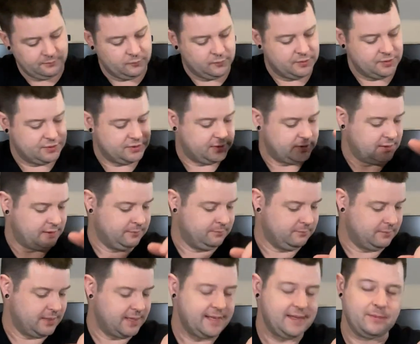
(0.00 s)
which in
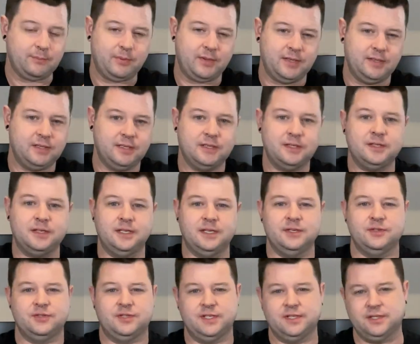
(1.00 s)
my opinion
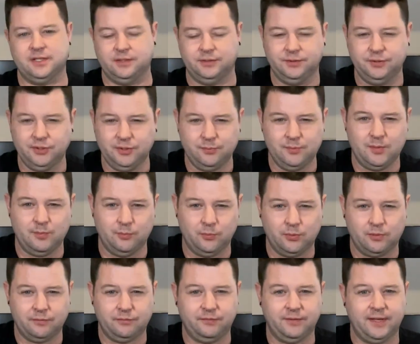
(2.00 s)
is just a little bit
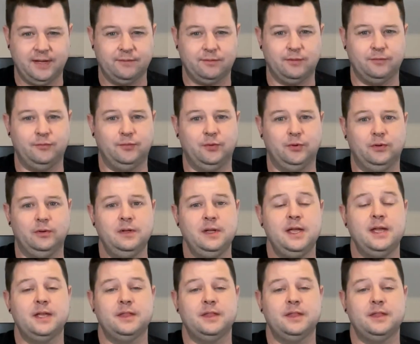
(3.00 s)
more flavorful